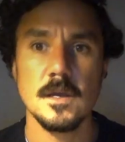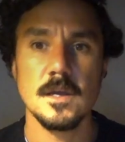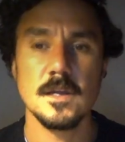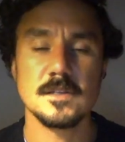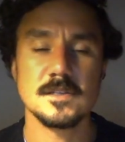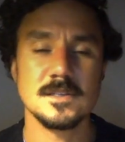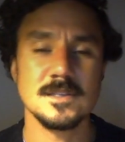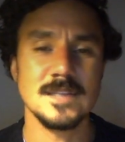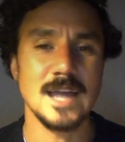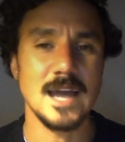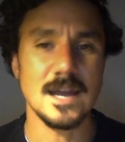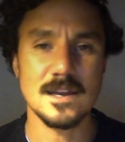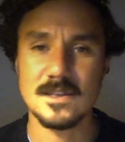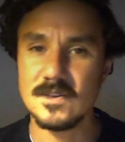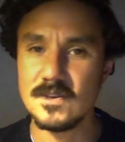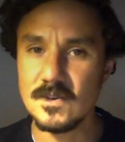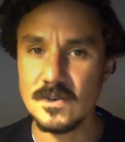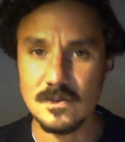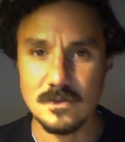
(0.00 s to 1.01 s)
It's not
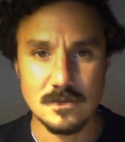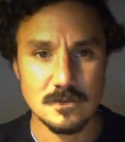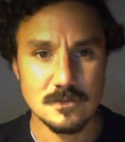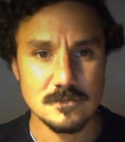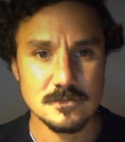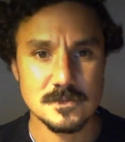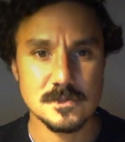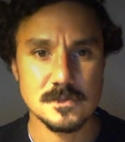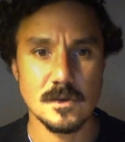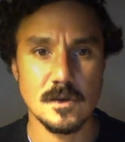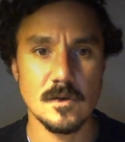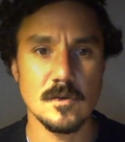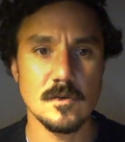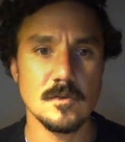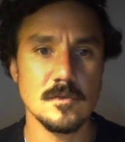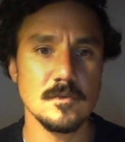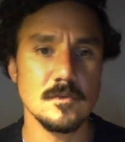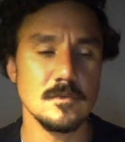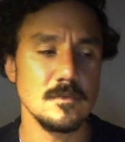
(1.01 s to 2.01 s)
good.
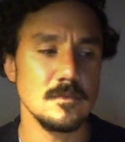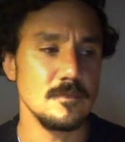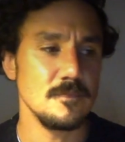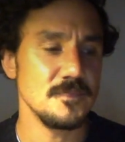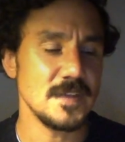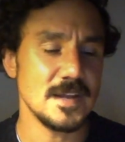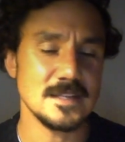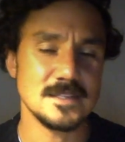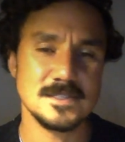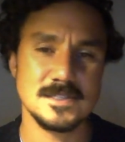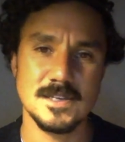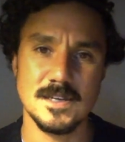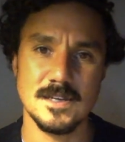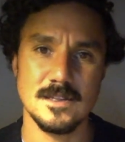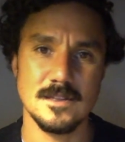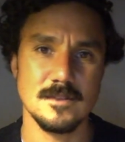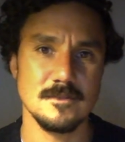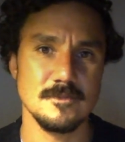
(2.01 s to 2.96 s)
So that's it.